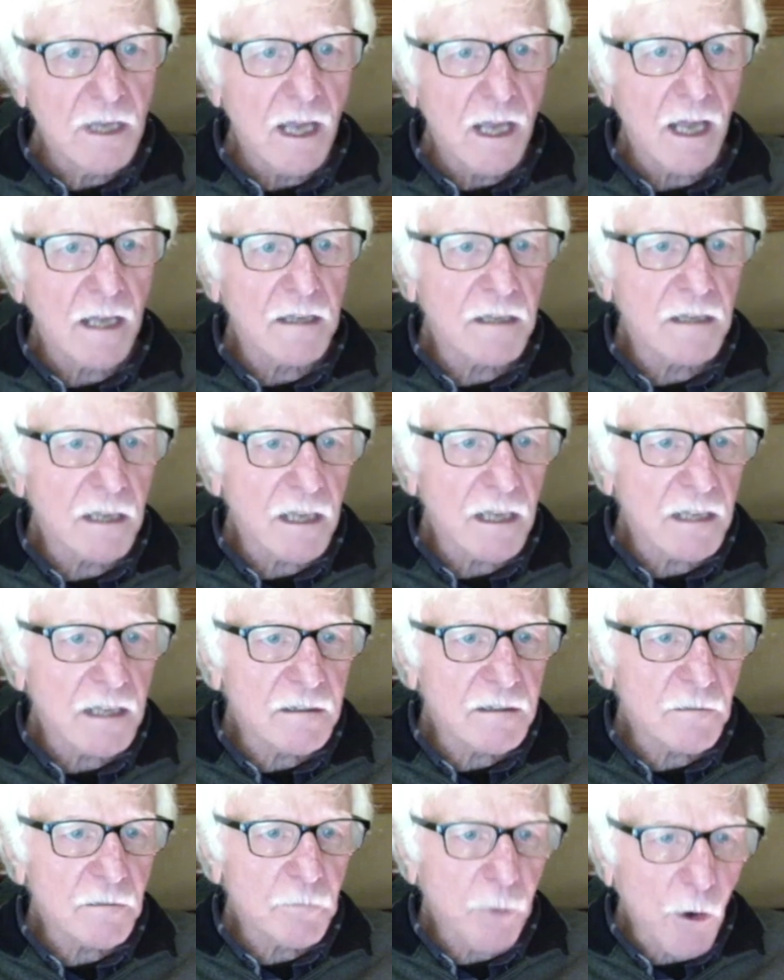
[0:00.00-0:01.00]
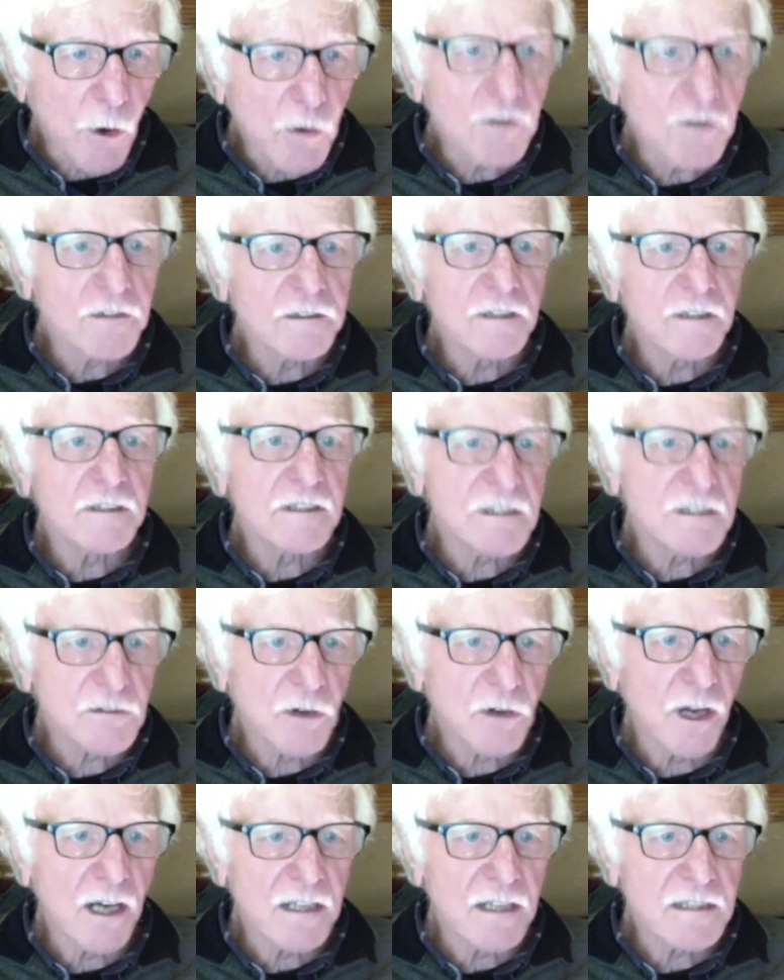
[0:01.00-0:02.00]
And at the point that the
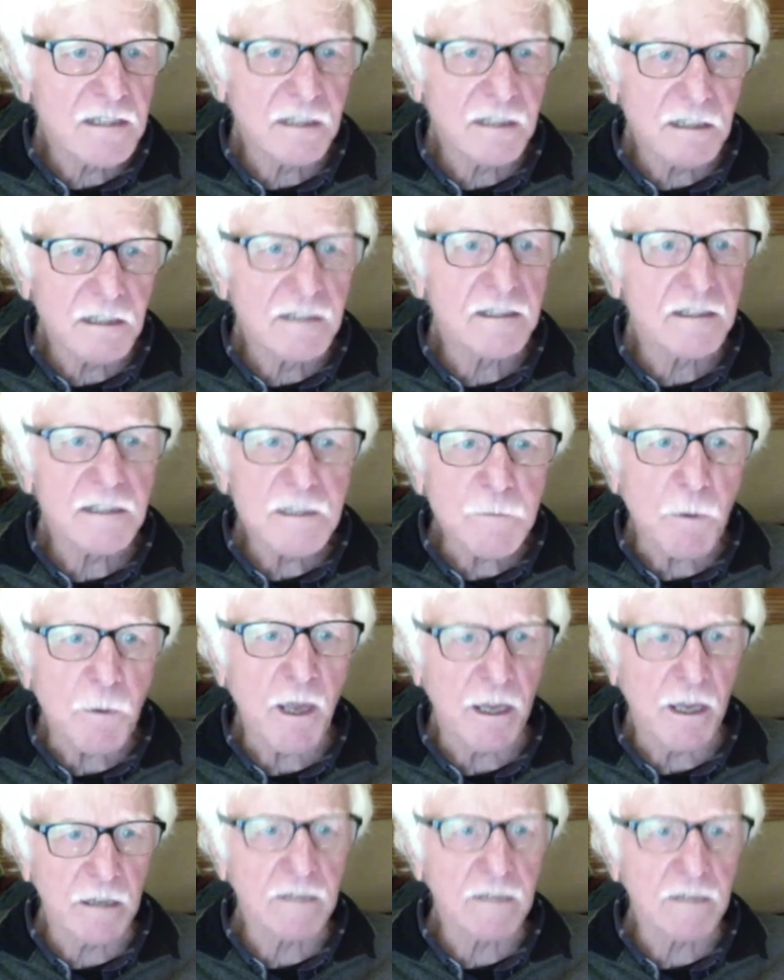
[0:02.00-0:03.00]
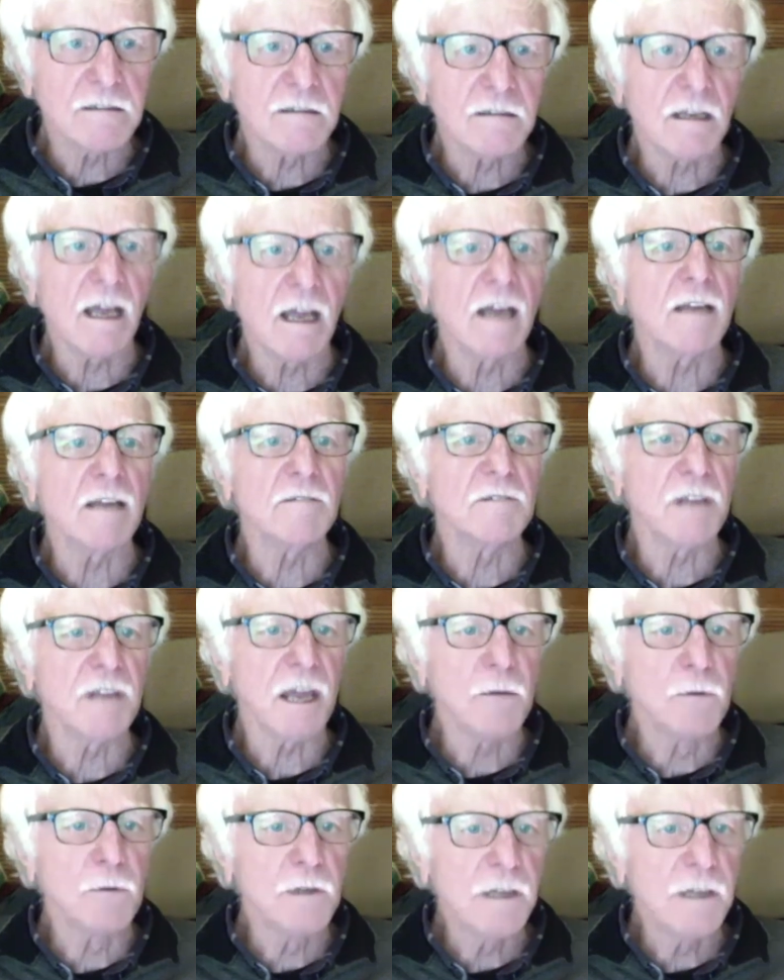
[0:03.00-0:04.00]
Israelis didn't expect, they
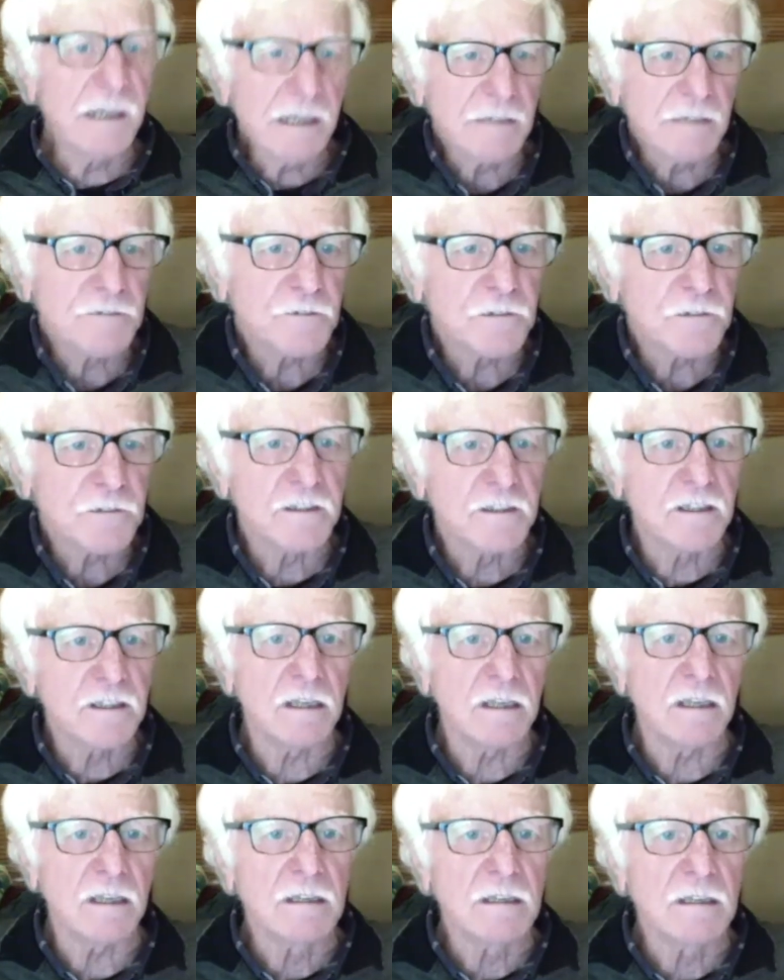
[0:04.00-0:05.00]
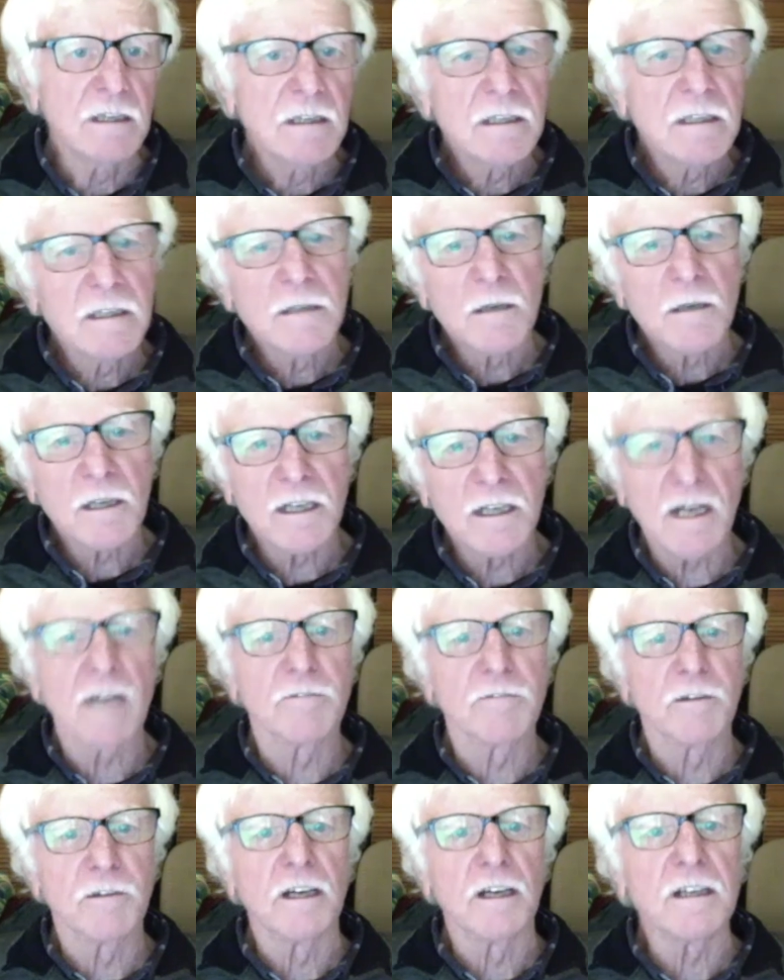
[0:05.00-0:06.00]
would lift the
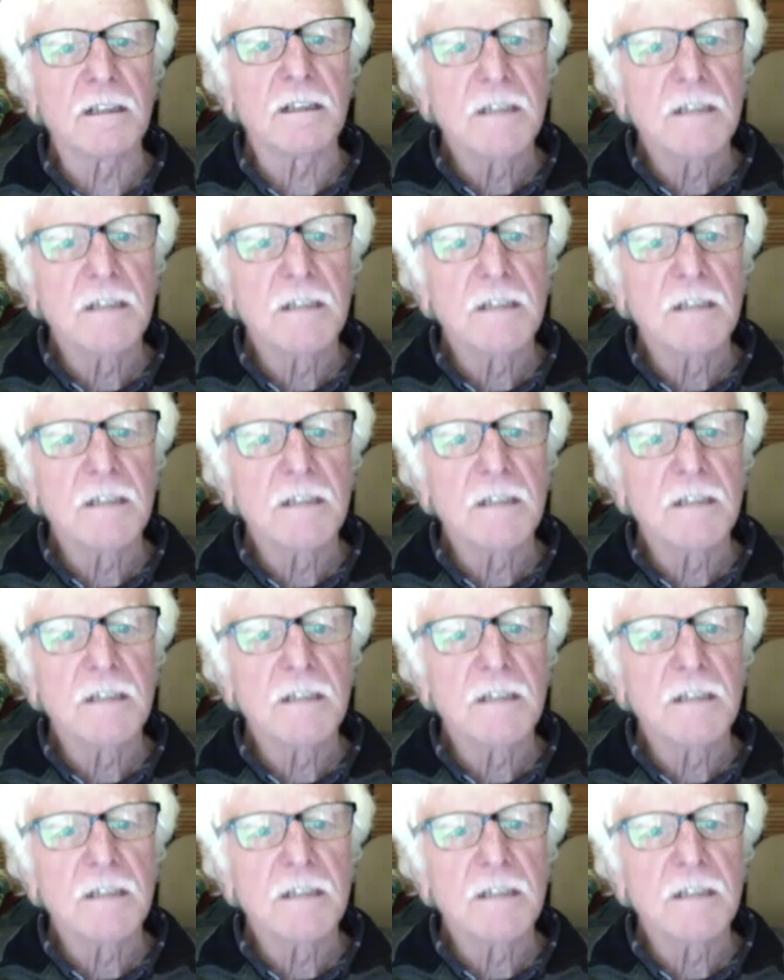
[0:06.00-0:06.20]
cover,